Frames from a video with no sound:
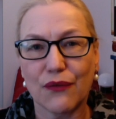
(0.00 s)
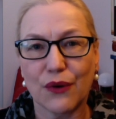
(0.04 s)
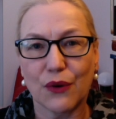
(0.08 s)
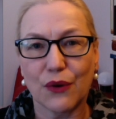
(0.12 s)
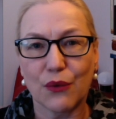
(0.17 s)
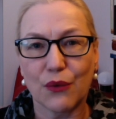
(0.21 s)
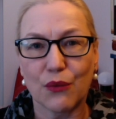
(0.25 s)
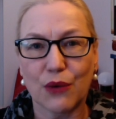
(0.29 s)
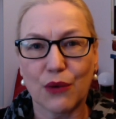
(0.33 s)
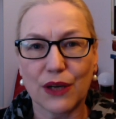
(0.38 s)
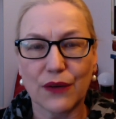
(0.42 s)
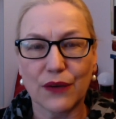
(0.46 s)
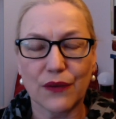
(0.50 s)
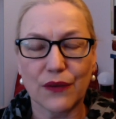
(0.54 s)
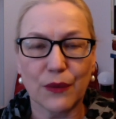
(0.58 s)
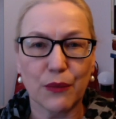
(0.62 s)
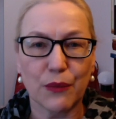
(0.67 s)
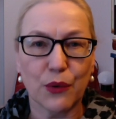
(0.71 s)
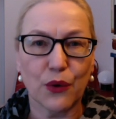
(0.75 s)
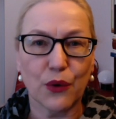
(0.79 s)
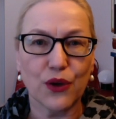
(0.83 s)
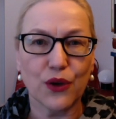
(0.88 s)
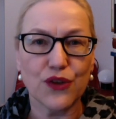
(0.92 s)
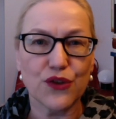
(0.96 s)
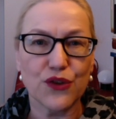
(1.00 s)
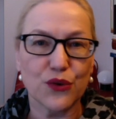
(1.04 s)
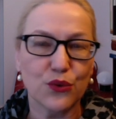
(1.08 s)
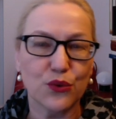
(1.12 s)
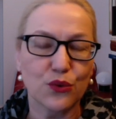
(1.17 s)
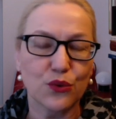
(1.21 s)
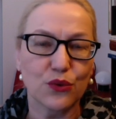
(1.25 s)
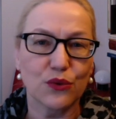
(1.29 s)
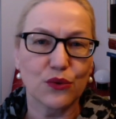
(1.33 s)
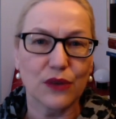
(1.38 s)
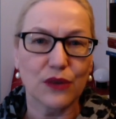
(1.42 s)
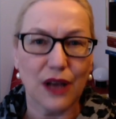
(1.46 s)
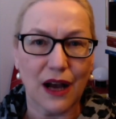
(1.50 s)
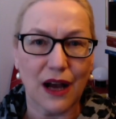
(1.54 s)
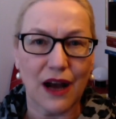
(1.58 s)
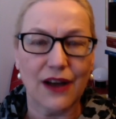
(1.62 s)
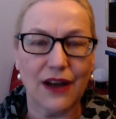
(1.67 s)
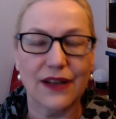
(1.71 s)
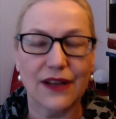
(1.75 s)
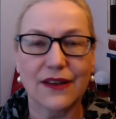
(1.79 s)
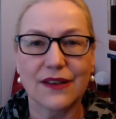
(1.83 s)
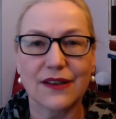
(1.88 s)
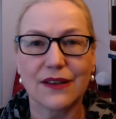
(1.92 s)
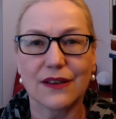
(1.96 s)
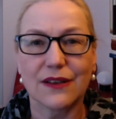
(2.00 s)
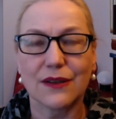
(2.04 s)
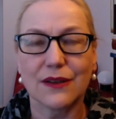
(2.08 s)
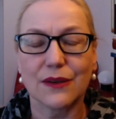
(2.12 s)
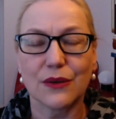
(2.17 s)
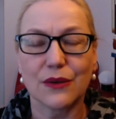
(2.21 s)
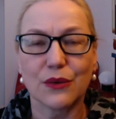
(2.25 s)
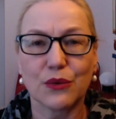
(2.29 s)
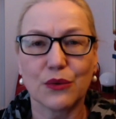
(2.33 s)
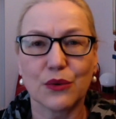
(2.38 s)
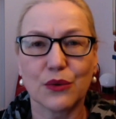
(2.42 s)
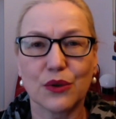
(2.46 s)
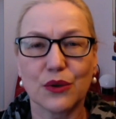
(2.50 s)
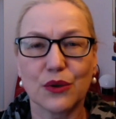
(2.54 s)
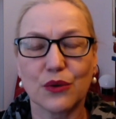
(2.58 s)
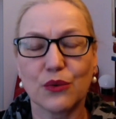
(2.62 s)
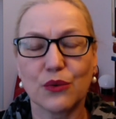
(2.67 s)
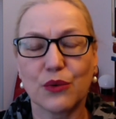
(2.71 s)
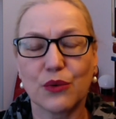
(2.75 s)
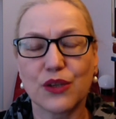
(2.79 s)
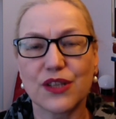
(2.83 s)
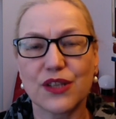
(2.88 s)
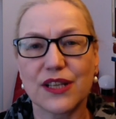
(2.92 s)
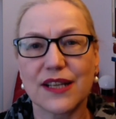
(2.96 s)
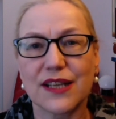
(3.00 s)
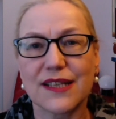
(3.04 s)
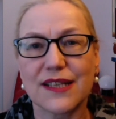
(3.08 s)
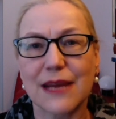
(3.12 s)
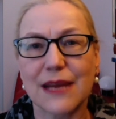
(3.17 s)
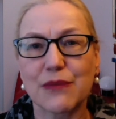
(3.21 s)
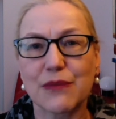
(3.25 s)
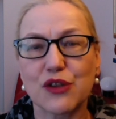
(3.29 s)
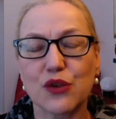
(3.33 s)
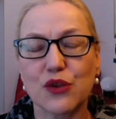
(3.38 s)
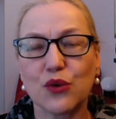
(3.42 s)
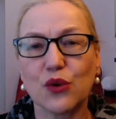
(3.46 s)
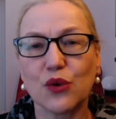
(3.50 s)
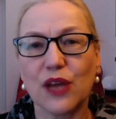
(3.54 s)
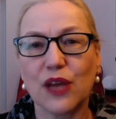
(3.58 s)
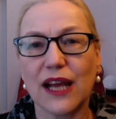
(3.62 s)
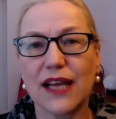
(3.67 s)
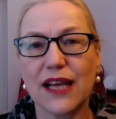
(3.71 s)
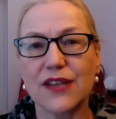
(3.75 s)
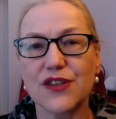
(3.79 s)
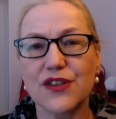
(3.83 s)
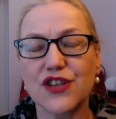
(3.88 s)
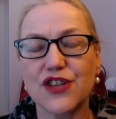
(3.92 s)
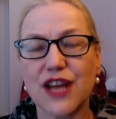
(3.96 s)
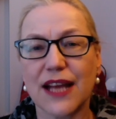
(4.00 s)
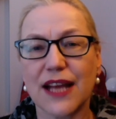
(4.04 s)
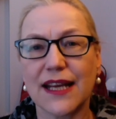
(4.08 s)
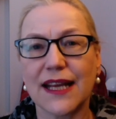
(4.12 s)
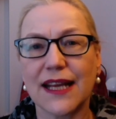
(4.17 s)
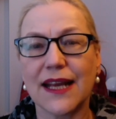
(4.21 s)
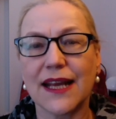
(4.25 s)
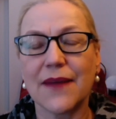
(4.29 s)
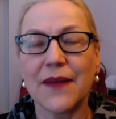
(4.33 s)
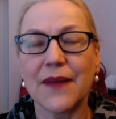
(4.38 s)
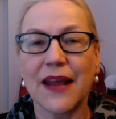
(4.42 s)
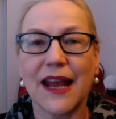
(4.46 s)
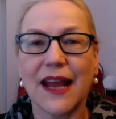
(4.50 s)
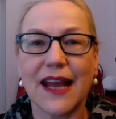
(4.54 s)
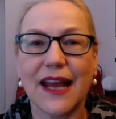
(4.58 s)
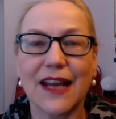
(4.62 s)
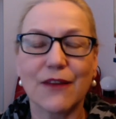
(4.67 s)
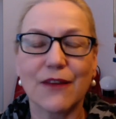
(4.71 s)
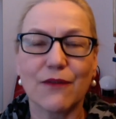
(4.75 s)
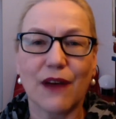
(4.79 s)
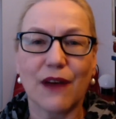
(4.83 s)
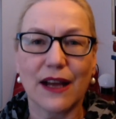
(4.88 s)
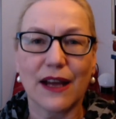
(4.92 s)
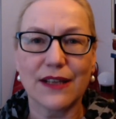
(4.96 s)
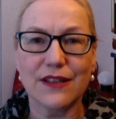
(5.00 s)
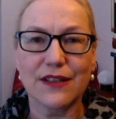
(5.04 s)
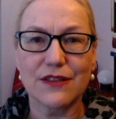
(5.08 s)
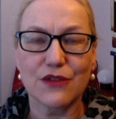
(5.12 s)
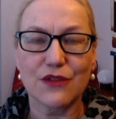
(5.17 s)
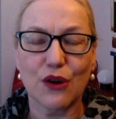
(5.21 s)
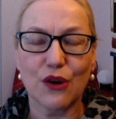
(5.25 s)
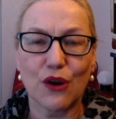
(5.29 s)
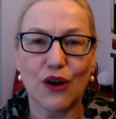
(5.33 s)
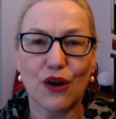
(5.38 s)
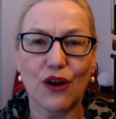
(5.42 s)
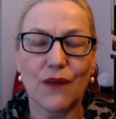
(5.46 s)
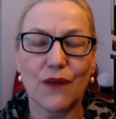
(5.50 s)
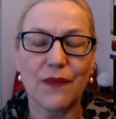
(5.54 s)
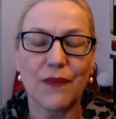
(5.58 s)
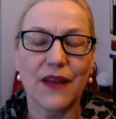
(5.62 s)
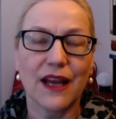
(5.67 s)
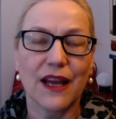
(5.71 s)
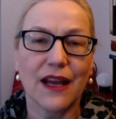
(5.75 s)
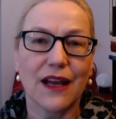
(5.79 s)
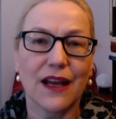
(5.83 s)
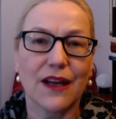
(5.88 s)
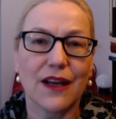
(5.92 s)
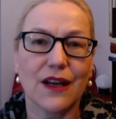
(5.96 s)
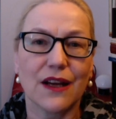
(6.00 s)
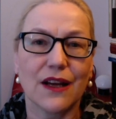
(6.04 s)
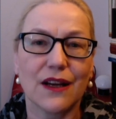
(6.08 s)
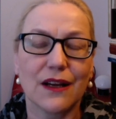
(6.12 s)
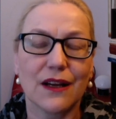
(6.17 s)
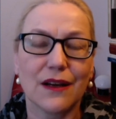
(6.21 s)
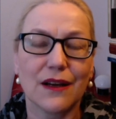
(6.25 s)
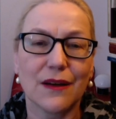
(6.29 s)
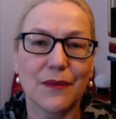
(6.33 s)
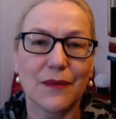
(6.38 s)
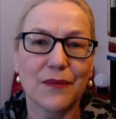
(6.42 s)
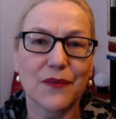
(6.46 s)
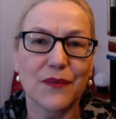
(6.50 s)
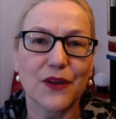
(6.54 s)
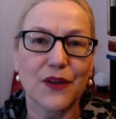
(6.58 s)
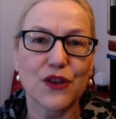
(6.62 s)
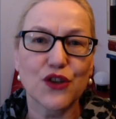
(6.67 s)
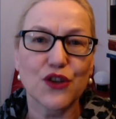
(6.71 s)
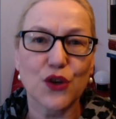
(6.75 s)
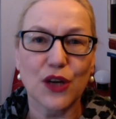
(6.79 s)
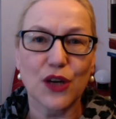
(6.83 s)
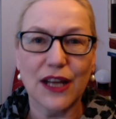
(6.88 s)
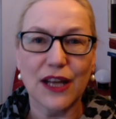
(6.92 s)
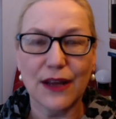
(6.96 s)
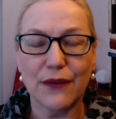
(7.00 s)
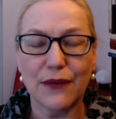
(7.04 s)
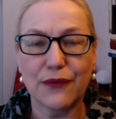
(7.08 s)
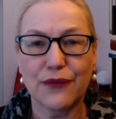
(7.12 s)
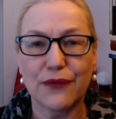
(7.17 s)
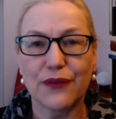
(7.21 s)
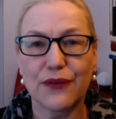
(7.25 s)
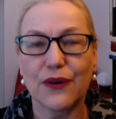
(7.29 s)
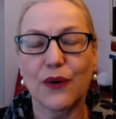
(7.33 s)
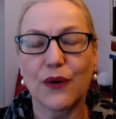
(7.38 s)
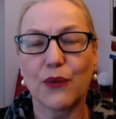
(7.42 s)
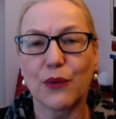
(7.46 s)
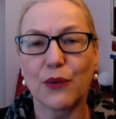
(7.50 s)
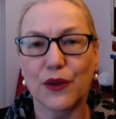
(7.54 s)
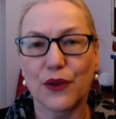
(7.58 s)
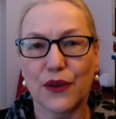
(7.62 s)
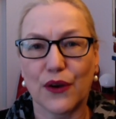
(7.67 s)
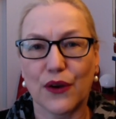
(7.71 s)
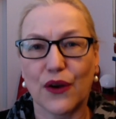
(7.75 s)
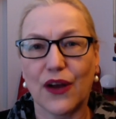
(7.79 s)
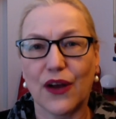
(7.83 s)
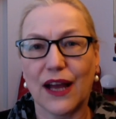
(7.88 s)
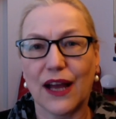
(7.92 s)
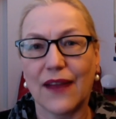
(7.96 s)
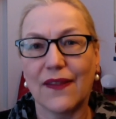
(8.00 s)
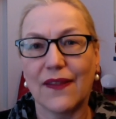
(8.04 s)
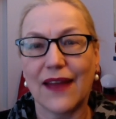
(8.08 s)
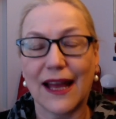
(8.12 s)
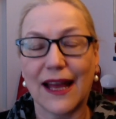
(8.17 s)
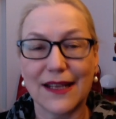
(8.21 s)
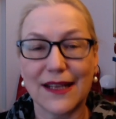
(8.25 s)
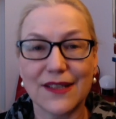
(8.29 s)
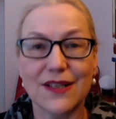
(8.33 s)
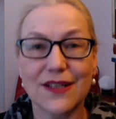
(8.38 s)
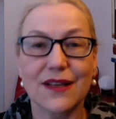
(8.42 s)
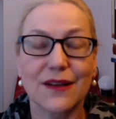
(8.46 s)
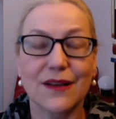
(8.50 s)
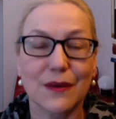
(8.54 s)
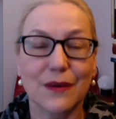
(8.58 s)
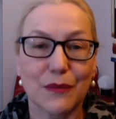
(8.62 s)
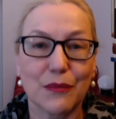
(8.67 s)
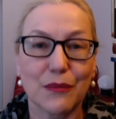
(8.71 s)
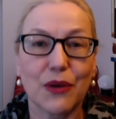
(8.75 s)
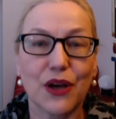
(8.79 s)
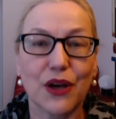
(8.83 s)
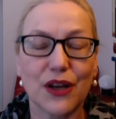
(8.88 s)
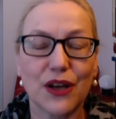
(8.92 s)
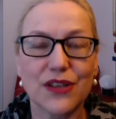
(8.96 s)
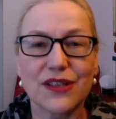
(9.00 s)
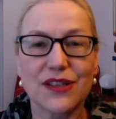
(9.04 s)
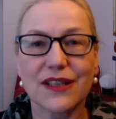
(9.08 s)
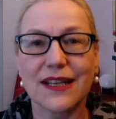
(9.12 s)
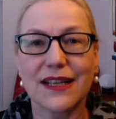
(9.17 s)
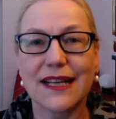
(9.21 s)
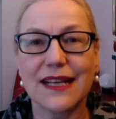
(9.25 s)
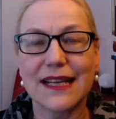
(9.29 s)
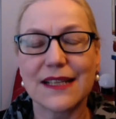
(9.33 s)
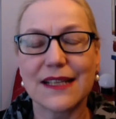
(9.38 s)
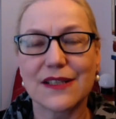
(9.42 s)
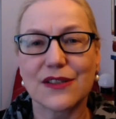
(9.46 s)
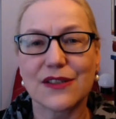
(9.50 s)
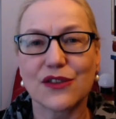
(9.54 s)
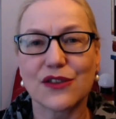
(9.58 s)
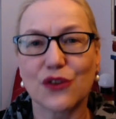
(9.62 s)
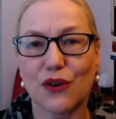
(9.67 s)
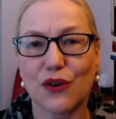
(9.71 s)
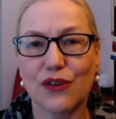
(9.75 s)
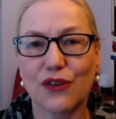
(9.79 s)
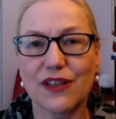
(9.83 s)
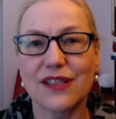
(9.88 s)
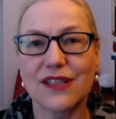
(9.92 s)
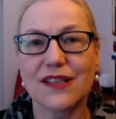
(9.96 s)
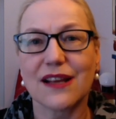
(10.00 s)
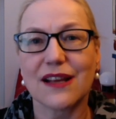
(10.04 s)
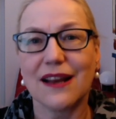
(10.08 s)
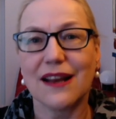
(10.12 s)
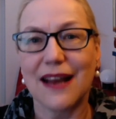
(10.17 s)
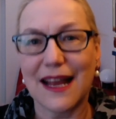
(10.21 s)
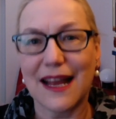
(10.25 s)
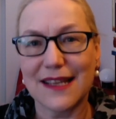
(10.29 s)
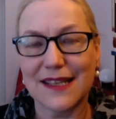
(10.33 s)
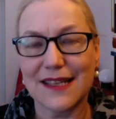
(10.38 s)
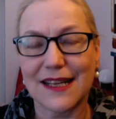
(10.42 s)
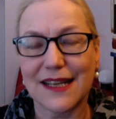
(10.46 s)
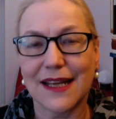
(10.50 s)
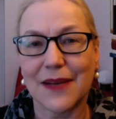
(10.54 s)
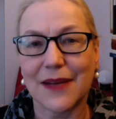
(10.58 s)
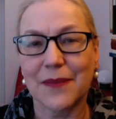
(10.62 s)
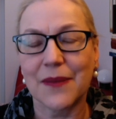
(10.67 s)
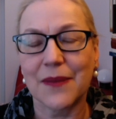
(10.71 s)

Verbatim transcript: one of the boys who are in the uh, who, who, was in the same school as Jenny invited her um, to live with her, and that person is Doris Lessing.